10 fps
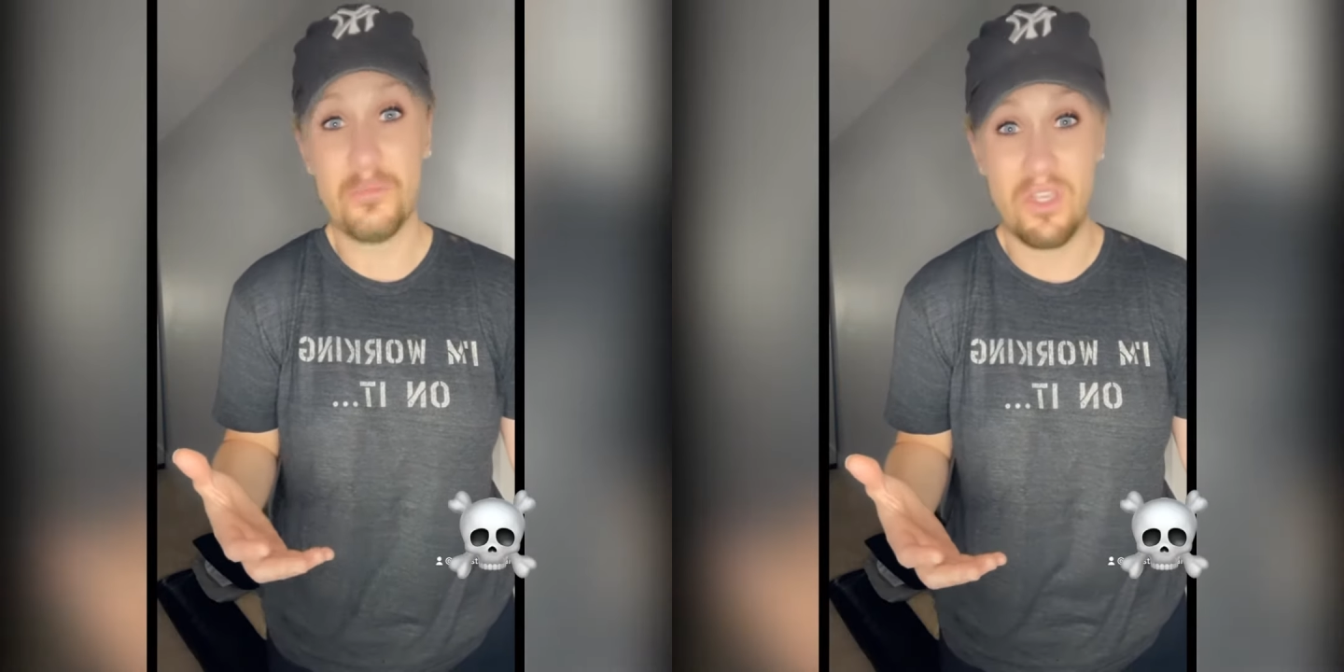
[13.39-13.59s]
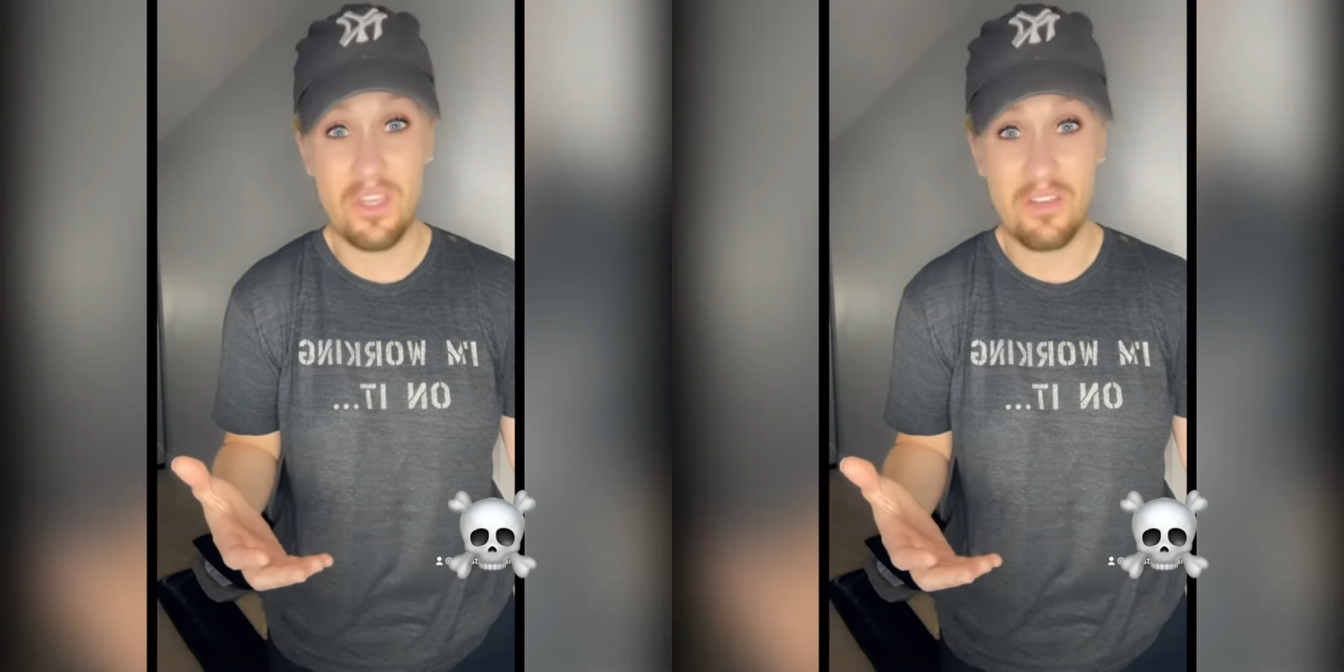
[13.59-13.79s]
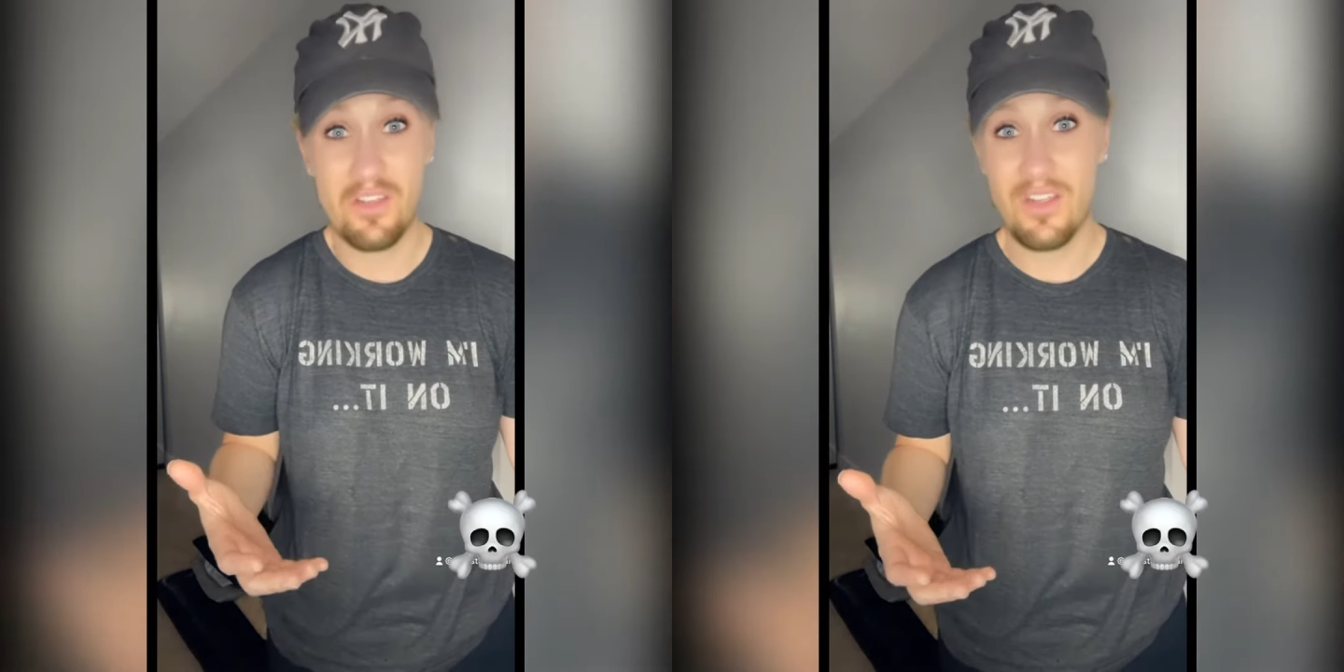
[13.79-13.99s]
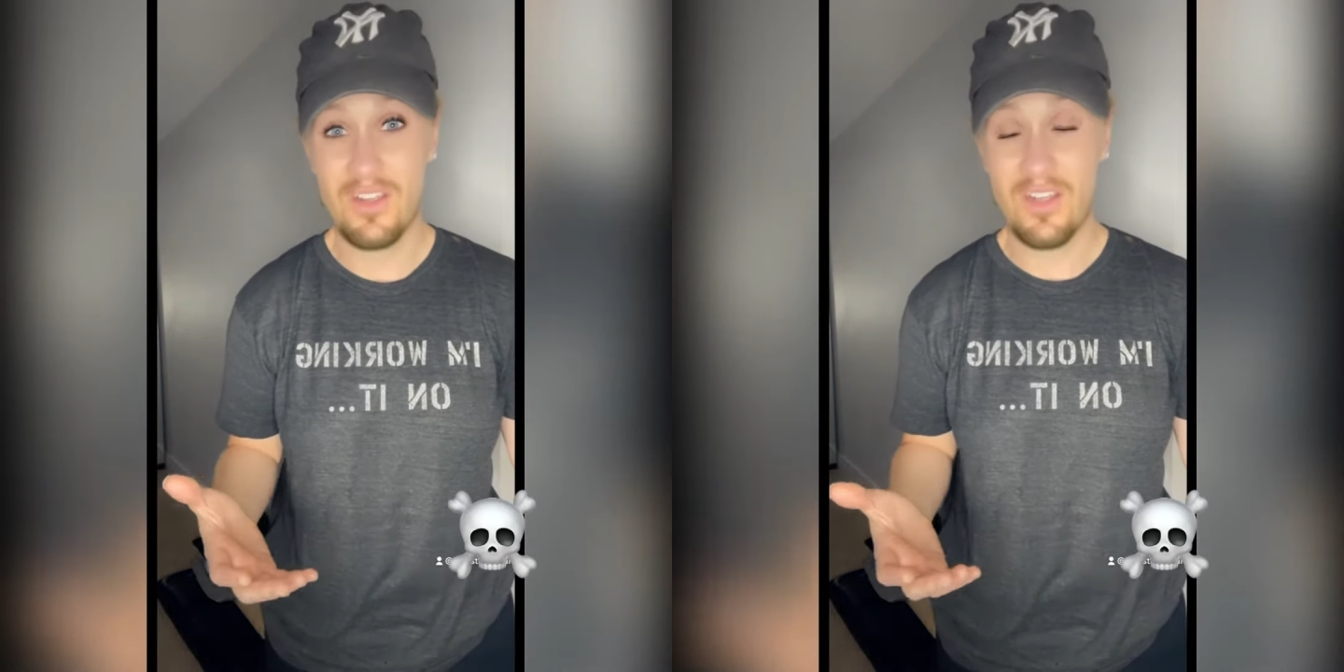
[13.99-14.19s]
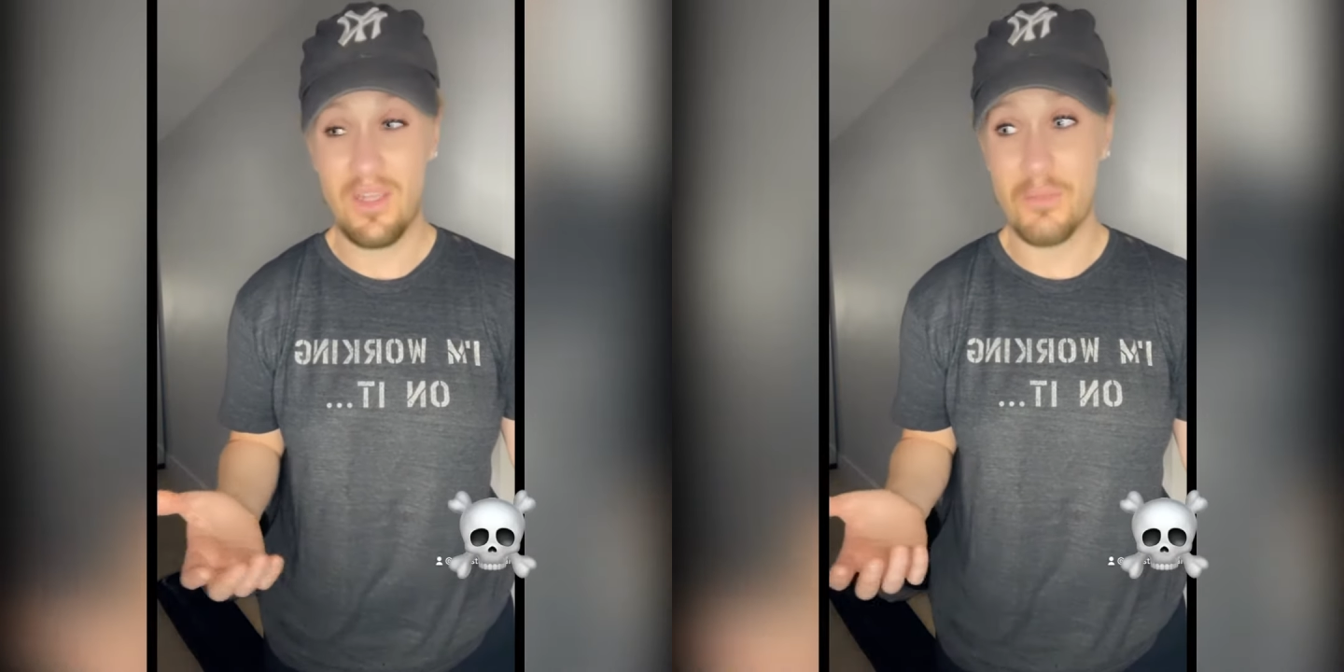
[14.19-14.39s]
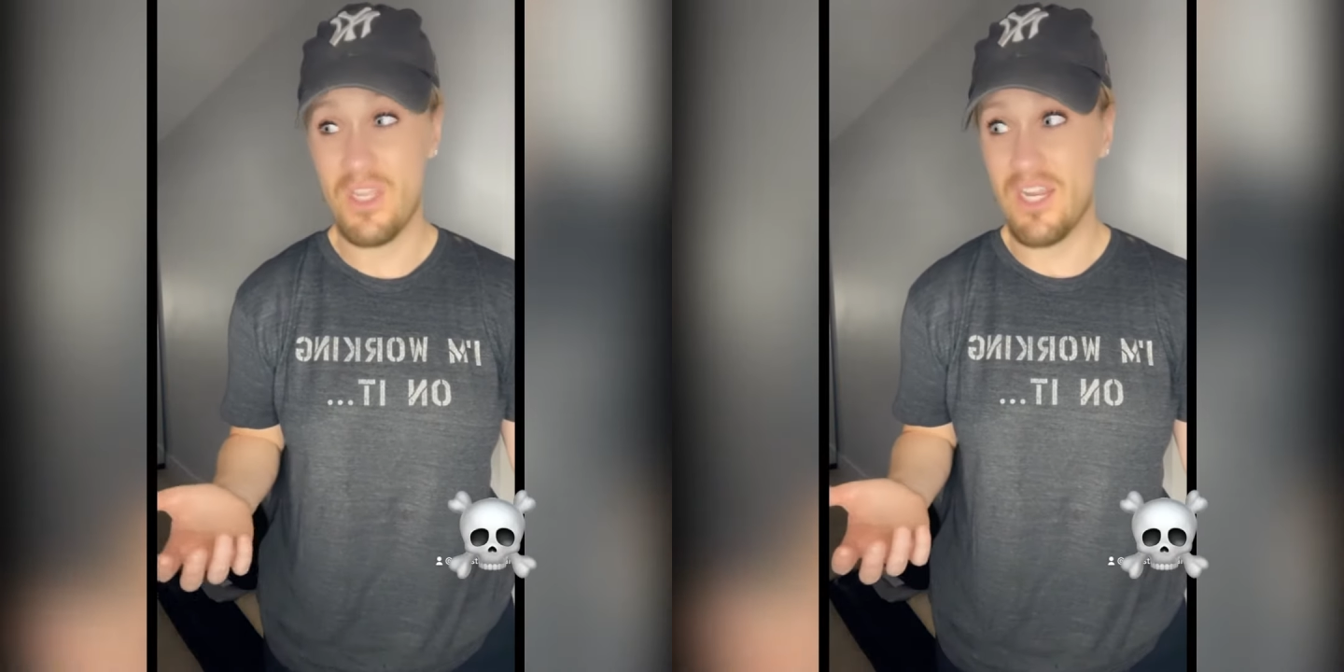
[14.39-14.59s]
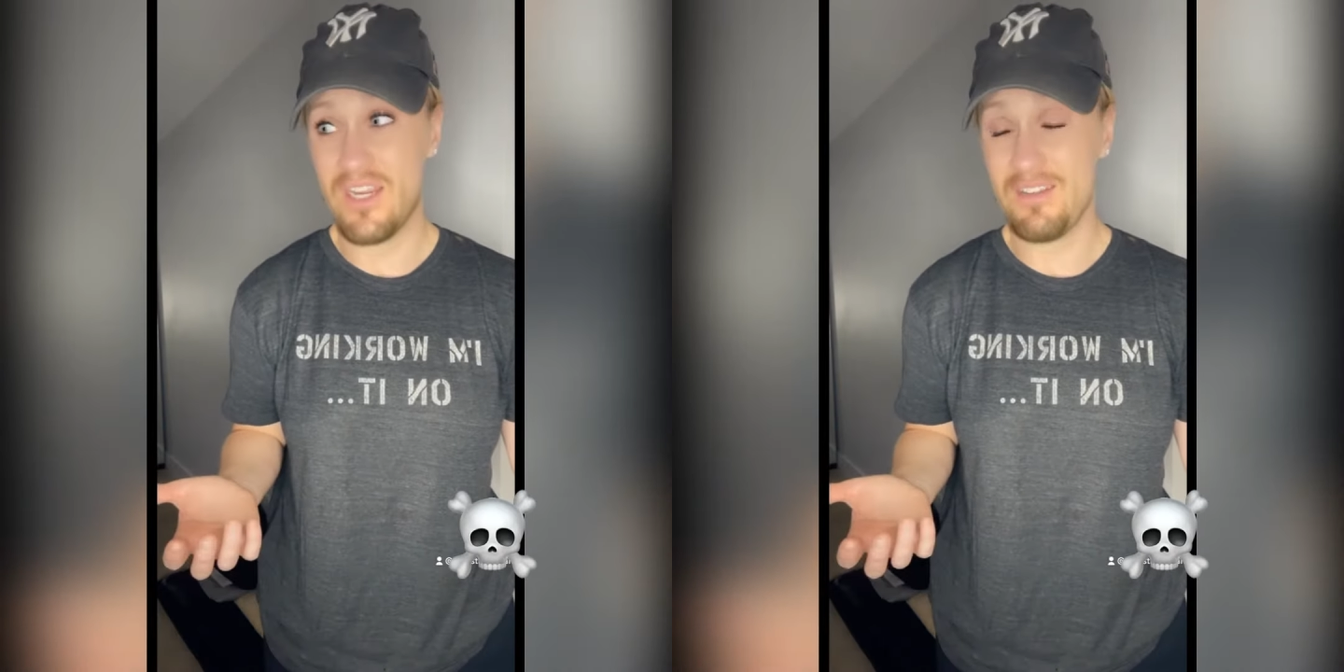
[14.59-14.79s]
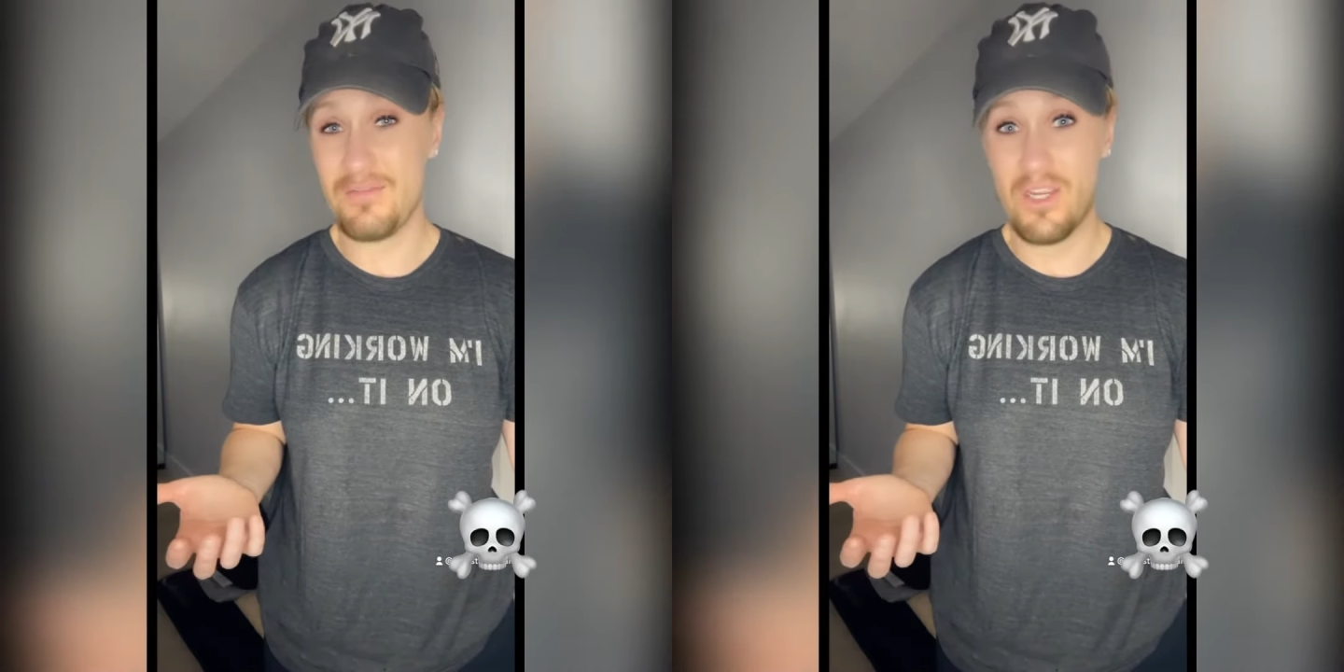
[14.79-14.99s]
me, I mean,
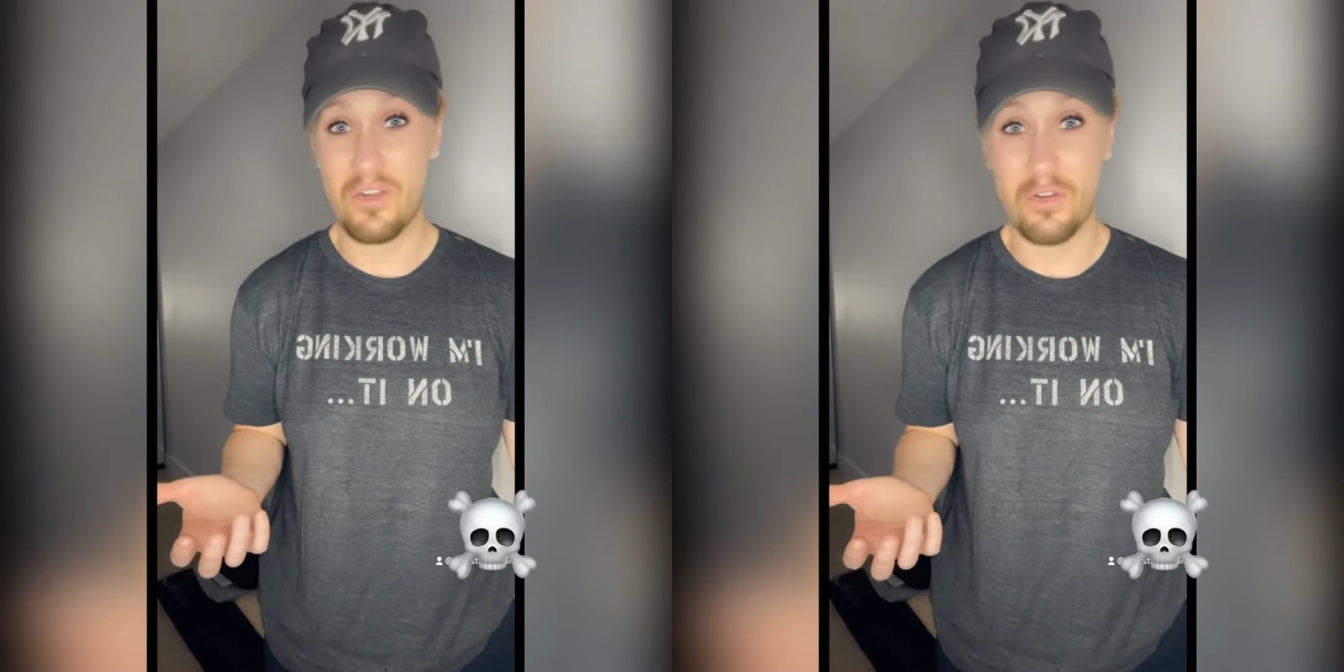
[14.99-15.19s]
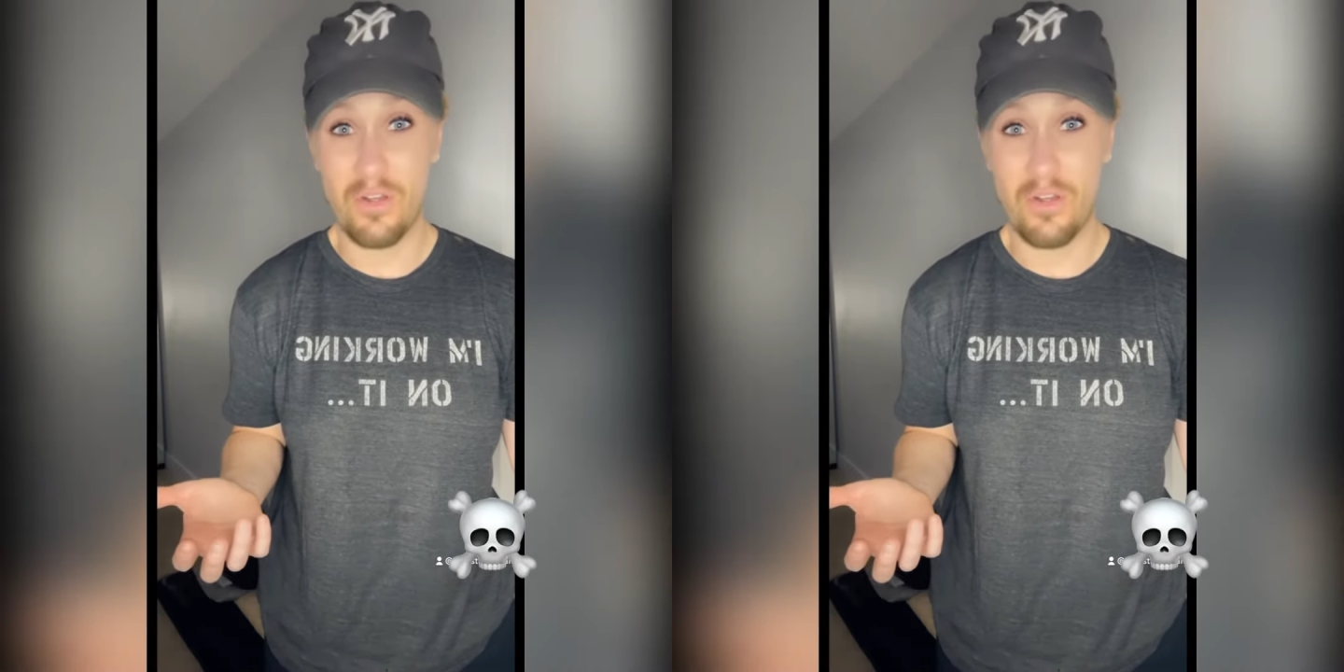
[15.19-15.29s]
I, I could